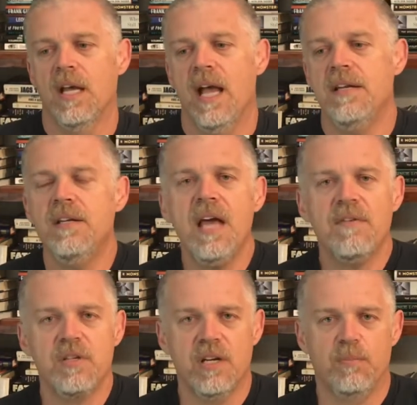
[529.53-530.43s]
And they did
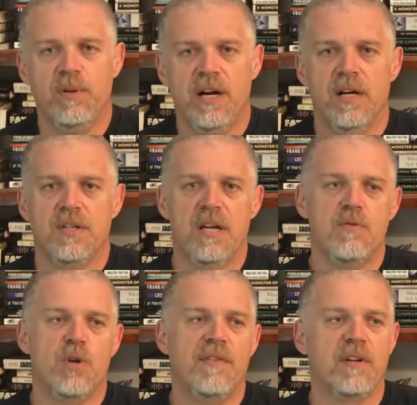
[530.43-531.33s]
have some good players. They
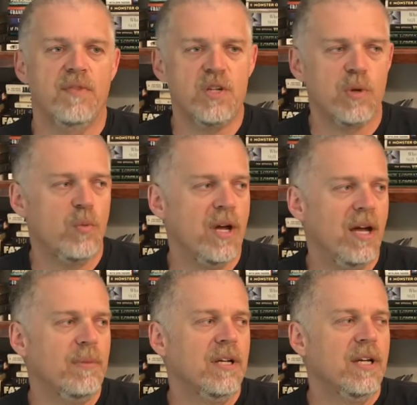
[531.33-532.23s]
had drafted Richmond
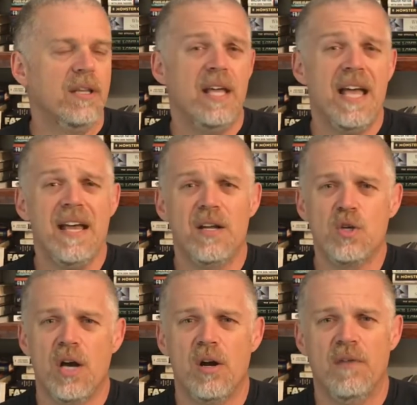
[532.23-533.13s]
Webb. They hit on
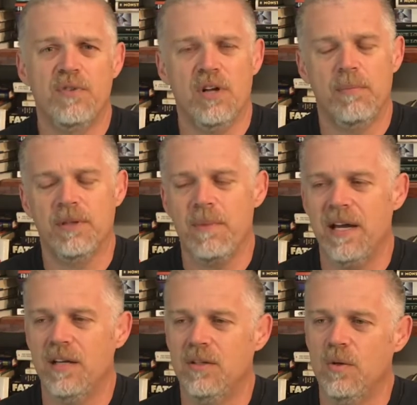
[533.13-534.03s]
John Offerdahl, but
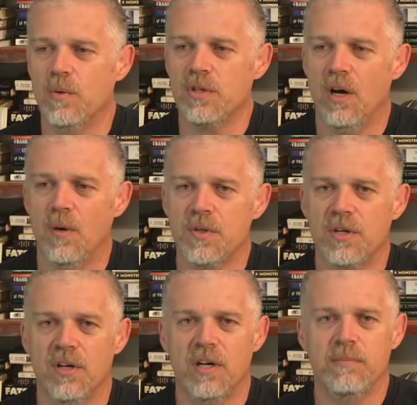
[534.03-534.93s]
man, that dude was always
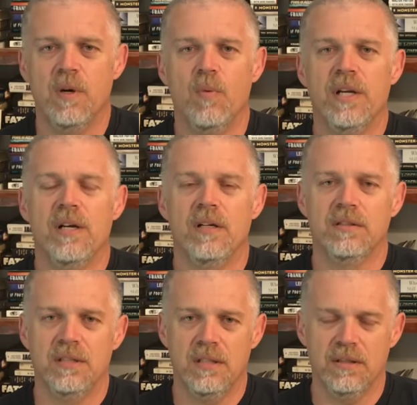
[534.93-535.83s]
hurt. But when
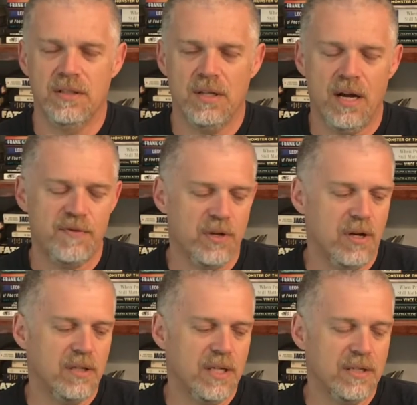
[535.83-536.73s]

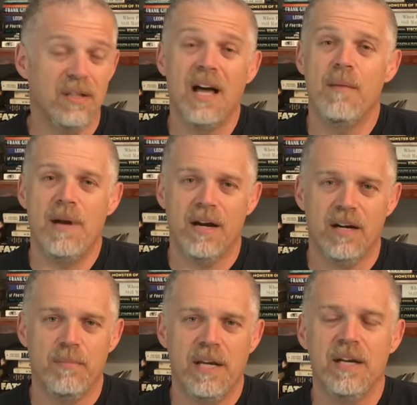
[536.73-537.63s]
Offerdahl, uh, the linebacker,
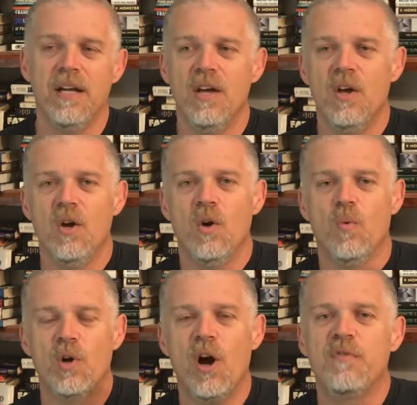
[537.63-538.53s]
I mean,
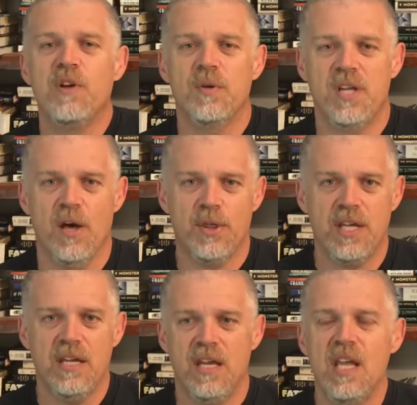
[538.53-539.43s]
when Offerdahl was
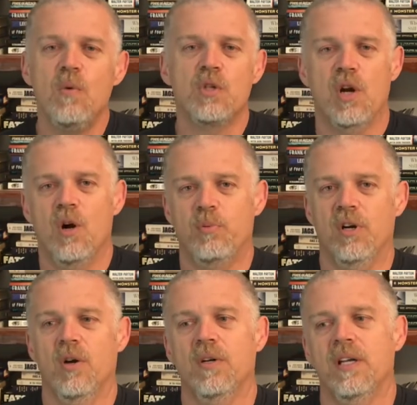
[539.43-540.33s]
healthy, he was an all
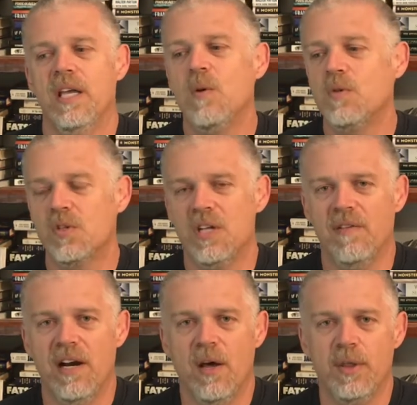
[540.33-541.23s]
pro. He was just
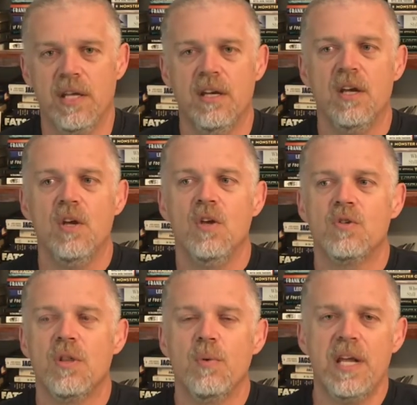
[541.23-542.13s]
never healthy.
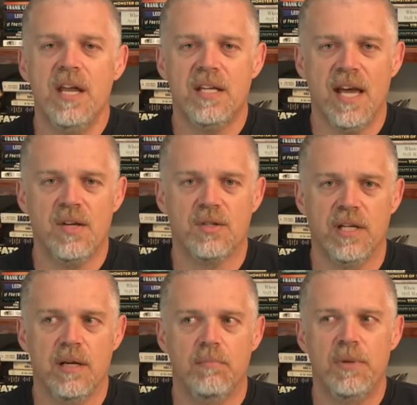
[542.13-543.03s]
So they would hit
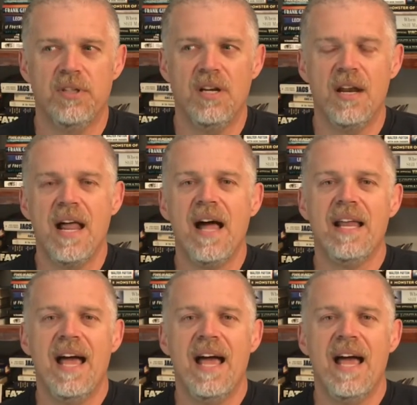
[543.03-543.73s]
occasionally, but they did not